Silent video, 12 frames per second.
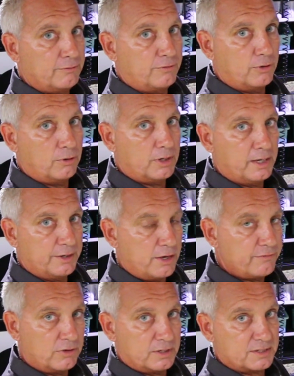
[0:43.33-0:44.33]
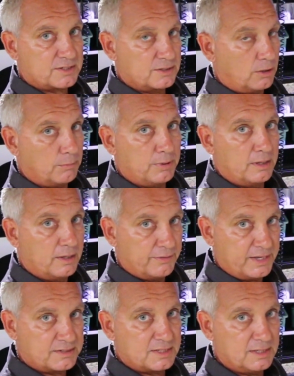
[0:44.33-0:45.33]
for an overnight stop,
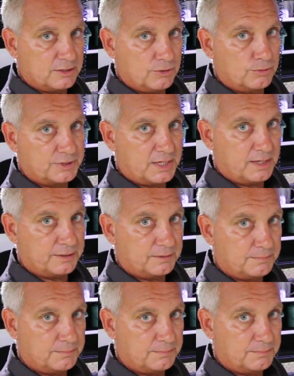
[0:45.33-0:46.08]
that's it, you're done.